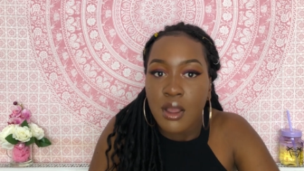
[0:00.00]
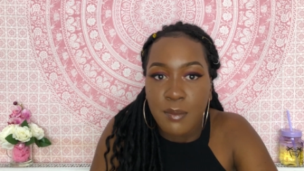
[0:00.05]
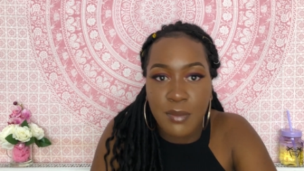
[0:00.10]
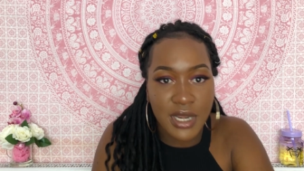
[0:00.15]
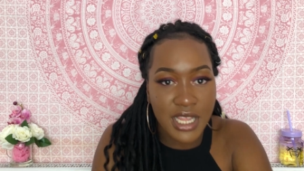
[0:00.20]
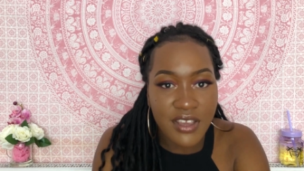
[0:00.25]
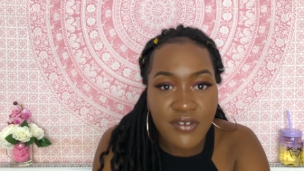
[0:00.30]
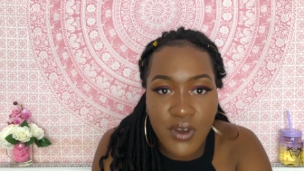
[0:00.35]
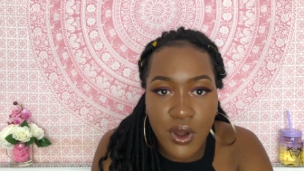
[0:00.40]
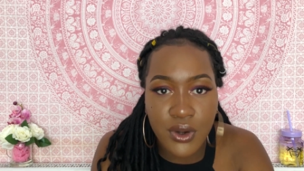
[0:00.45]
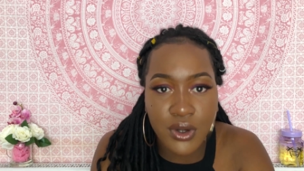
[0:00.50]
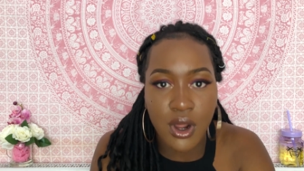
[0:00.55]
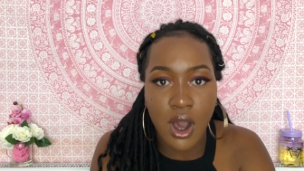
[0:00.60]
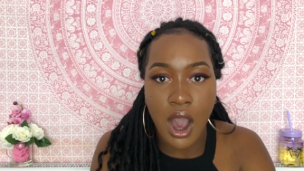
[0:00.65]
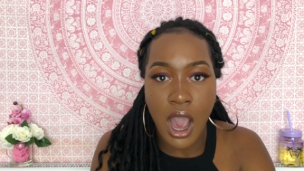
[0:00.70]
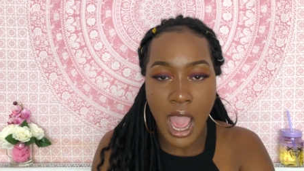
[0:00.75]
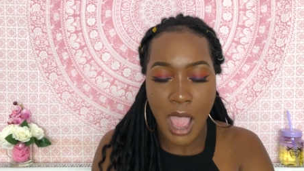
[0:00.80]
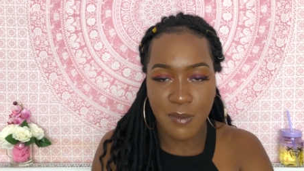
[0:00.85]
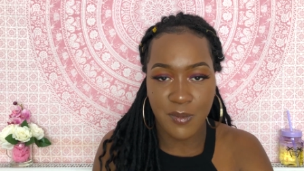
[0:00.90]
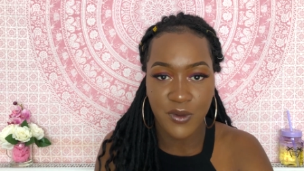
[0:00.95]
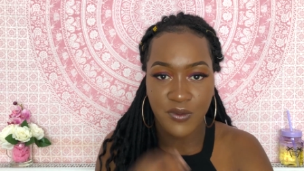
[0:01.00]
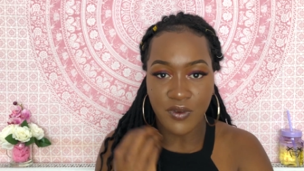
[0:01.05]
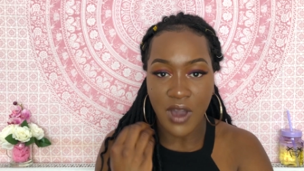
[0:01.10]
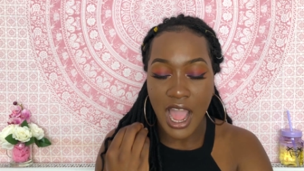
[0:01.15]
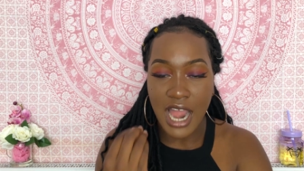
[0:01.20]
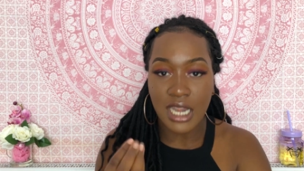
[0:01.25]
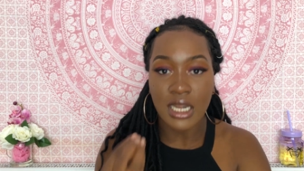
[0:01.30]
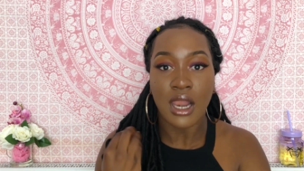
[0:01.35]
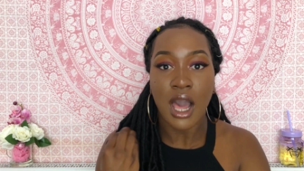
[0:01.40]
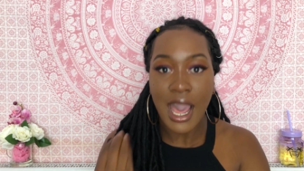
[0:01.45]
believe it or not,
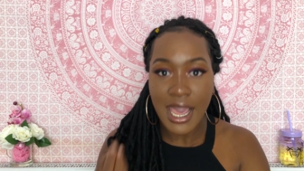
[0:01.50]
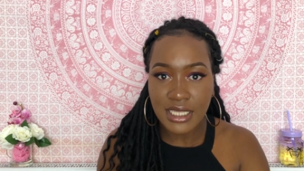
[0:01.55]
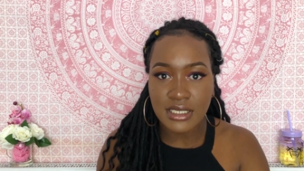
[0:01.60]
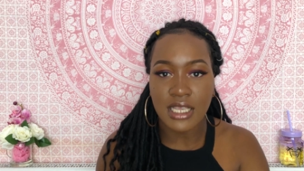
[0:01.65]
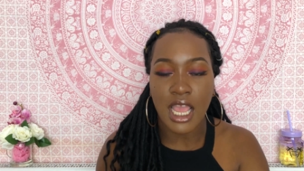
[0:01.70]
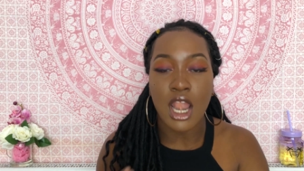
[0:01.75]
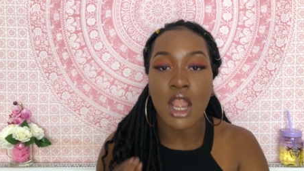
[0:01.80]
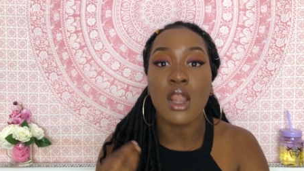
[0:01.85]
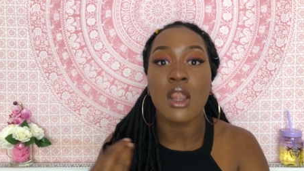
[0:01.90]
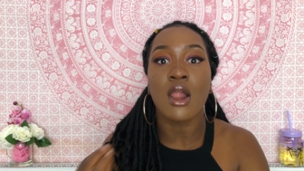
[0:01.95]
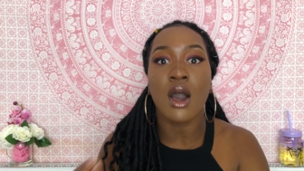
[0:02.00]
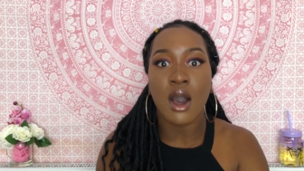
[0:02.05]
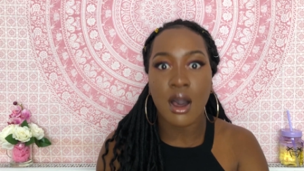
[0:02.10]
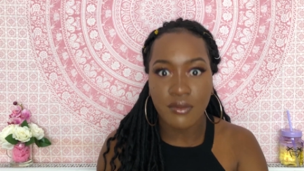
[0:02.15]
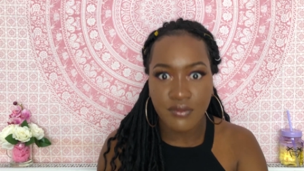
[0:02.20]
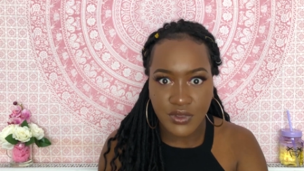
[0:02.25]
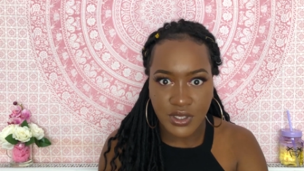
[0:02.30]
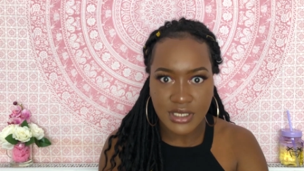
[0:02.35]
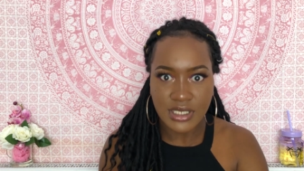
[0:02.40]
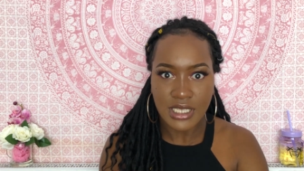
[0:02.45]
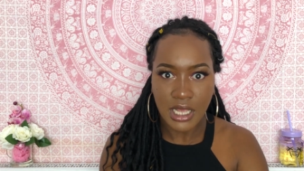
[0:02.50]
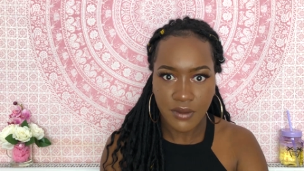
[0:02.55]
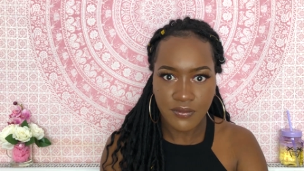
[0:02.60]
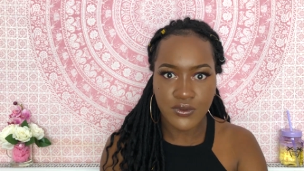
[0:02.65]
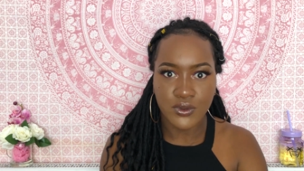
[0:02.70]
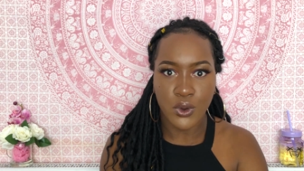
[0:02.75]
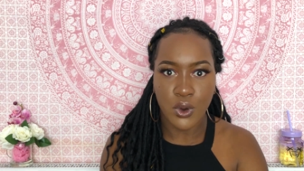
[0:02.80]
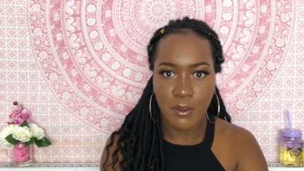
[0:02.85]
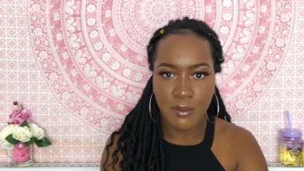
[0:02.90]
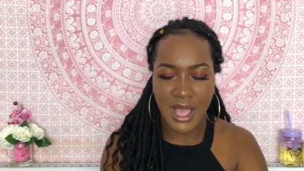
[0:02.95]
I loved the
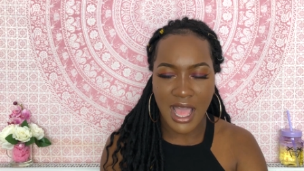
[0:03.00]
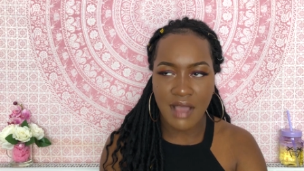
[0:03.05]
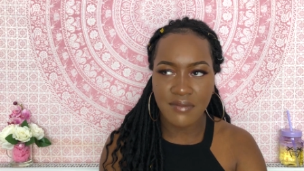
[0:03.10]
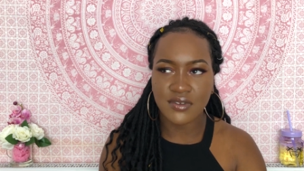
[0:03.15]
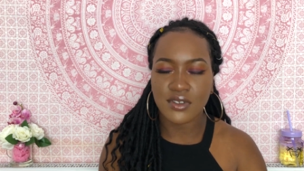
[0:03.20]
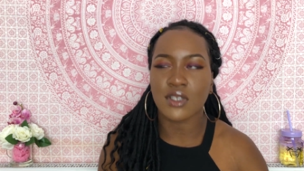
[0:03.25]
self-taught maths,